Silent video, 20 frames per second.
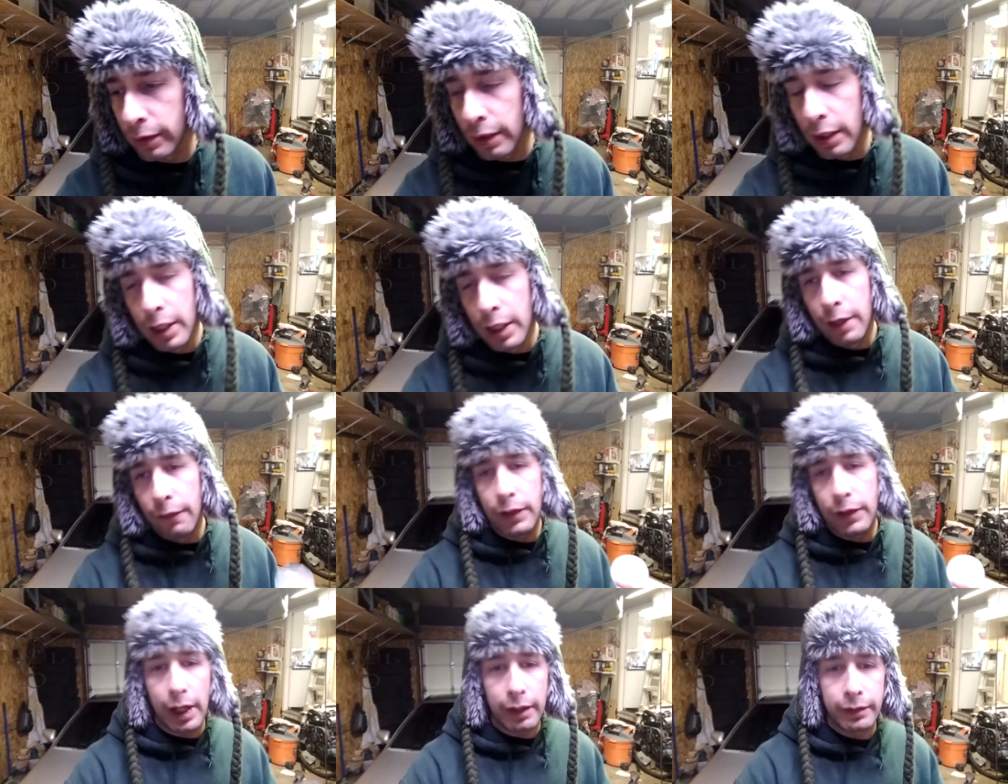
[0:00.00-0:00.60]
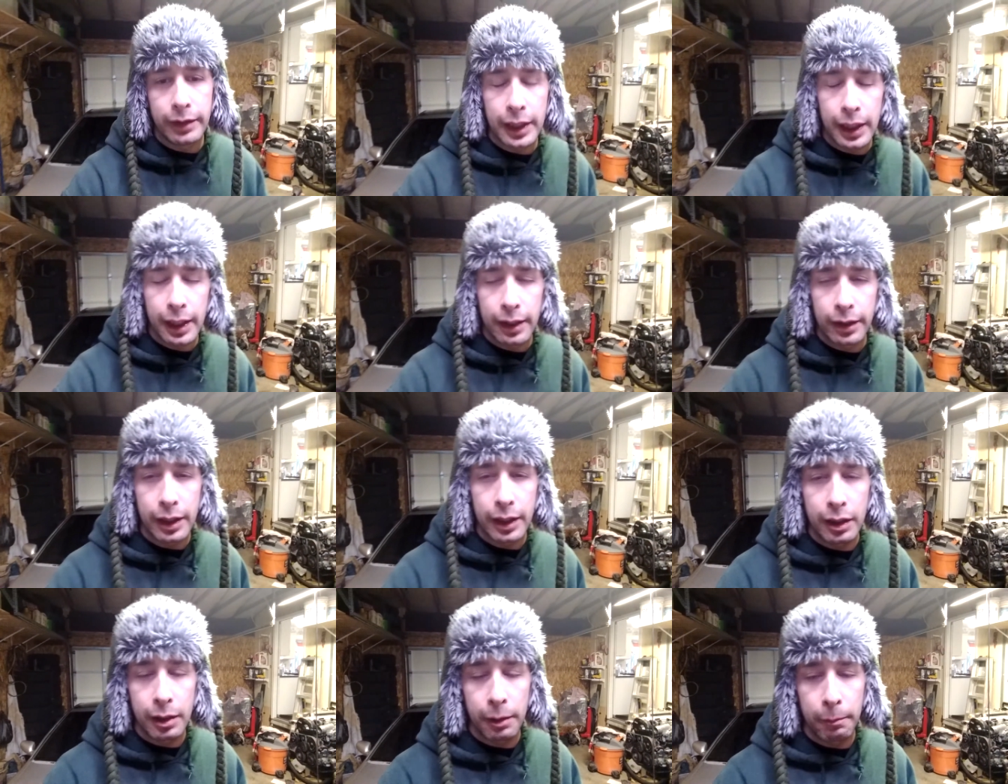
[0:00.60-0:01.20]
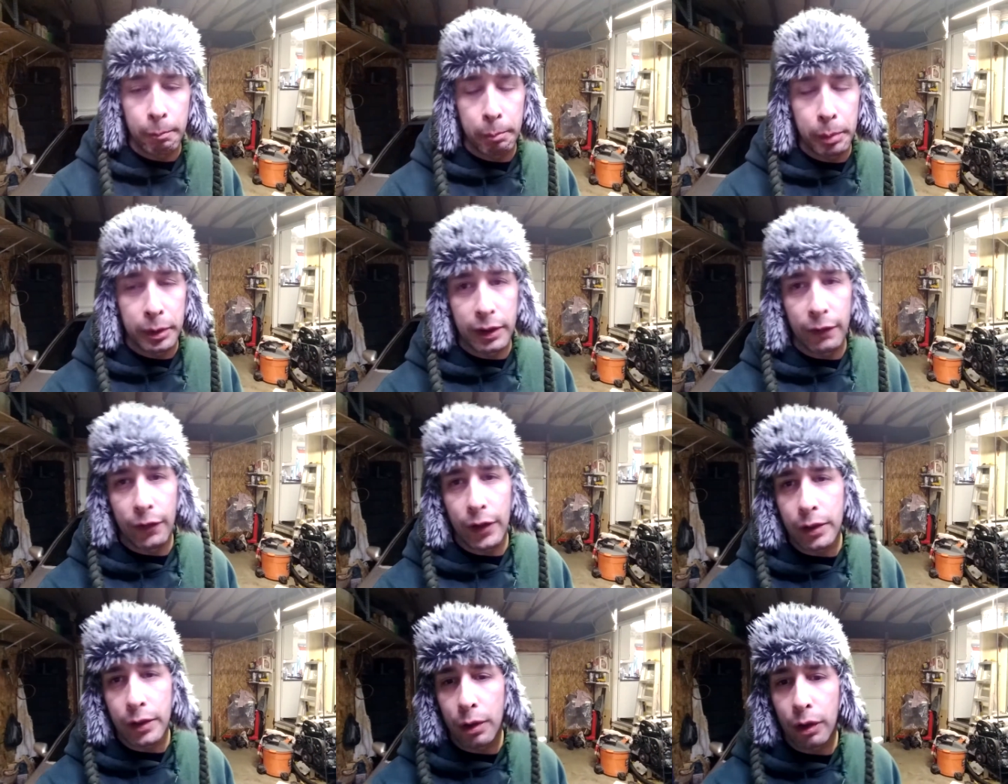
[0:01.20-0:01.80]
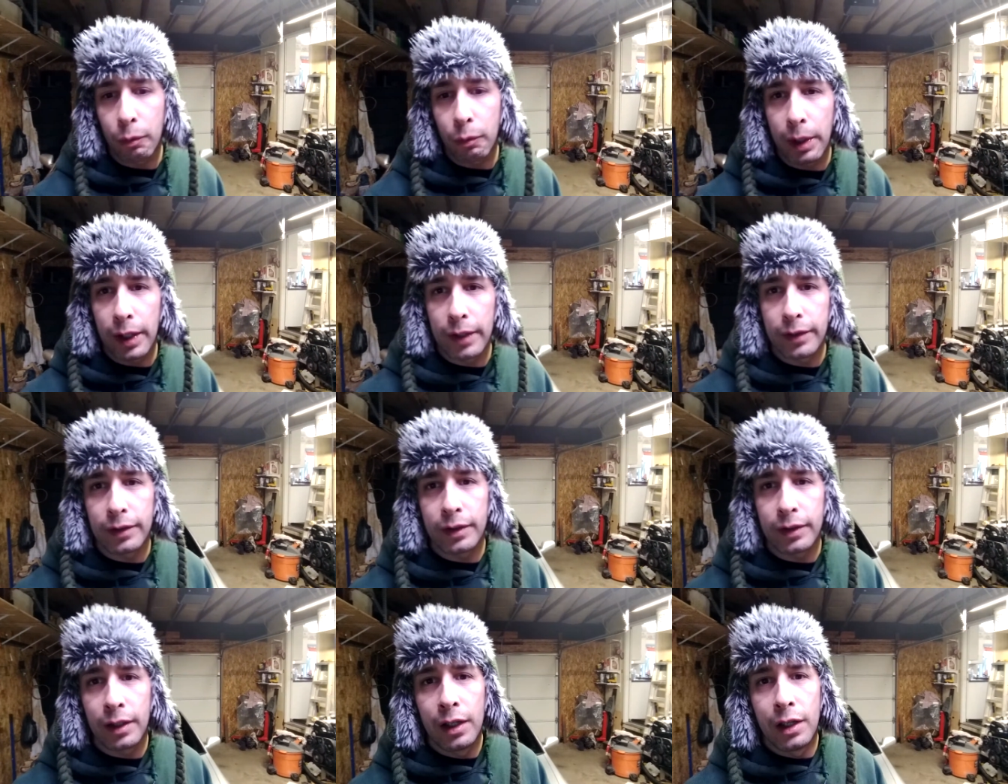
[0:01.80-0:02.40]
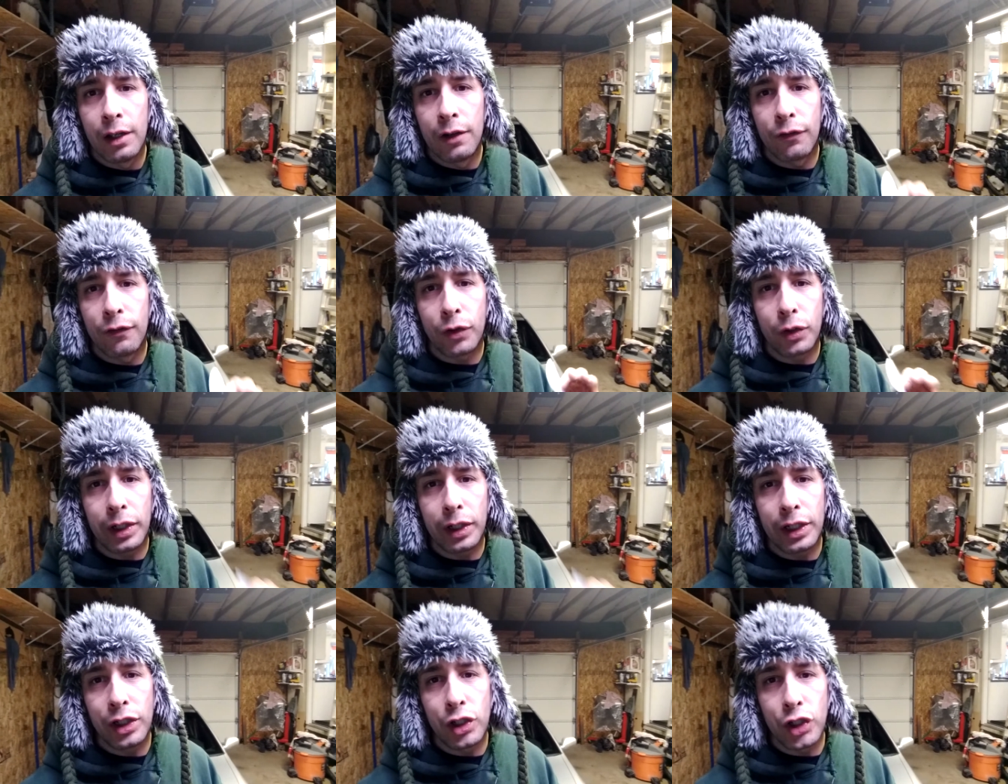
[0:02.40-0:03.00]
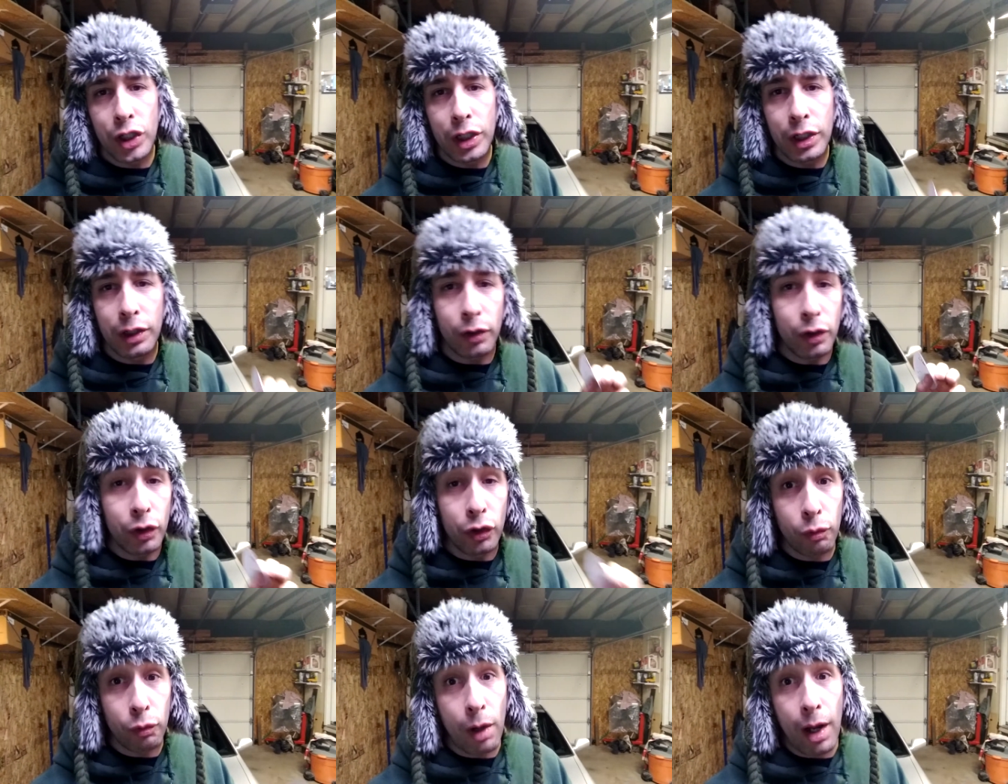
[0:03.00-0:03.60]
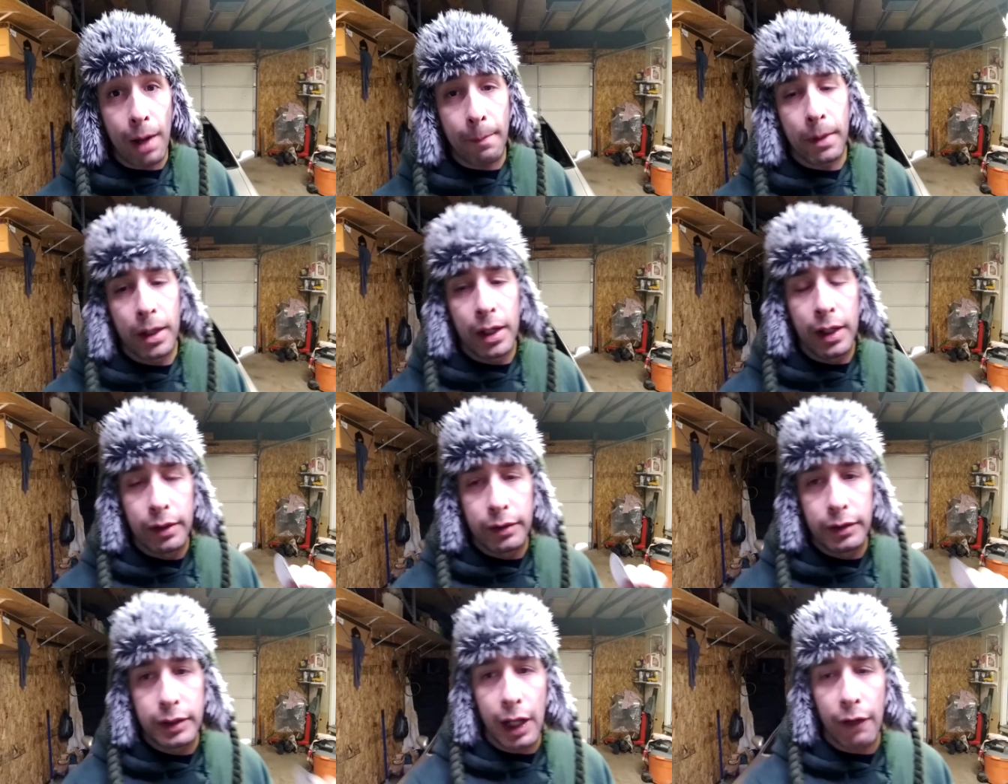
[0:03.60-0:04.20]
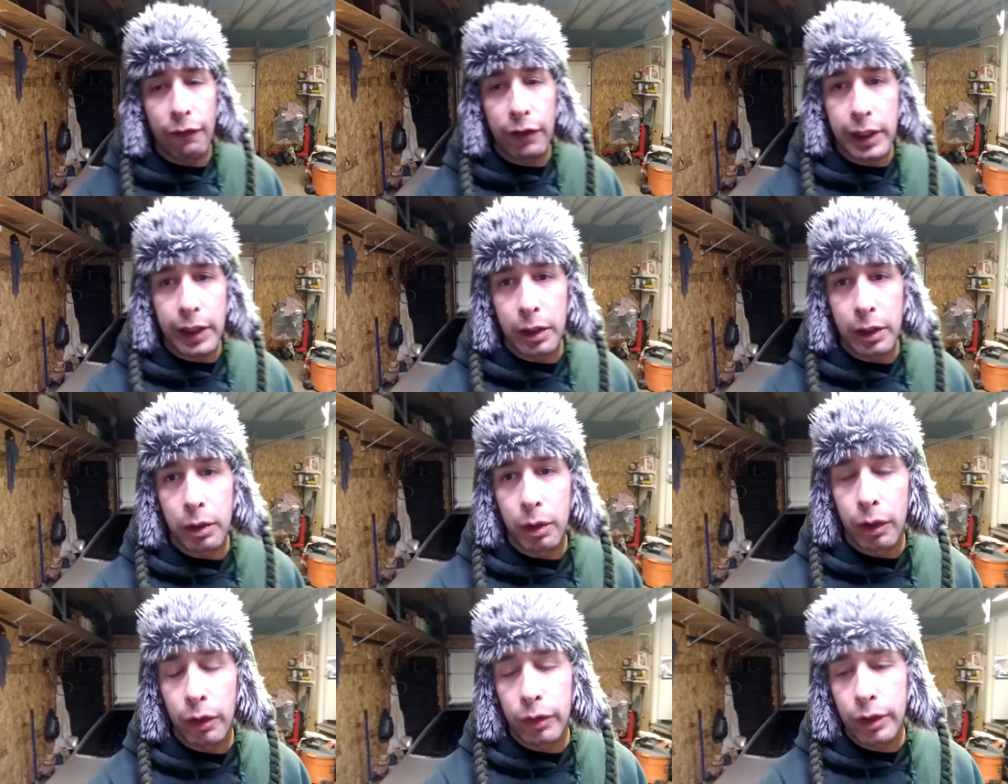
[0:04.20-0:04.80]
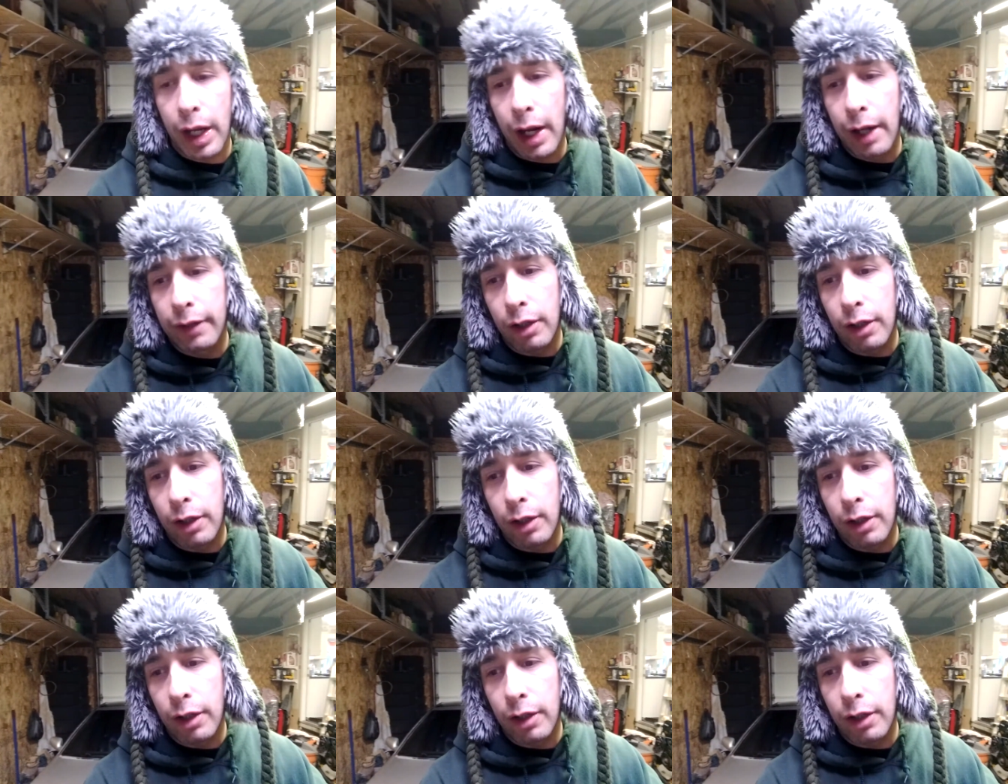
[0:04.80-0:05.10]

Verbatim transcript: If you guys need anything in the Pacific Northwest for an engine or a swap, definitely get hold of those guys.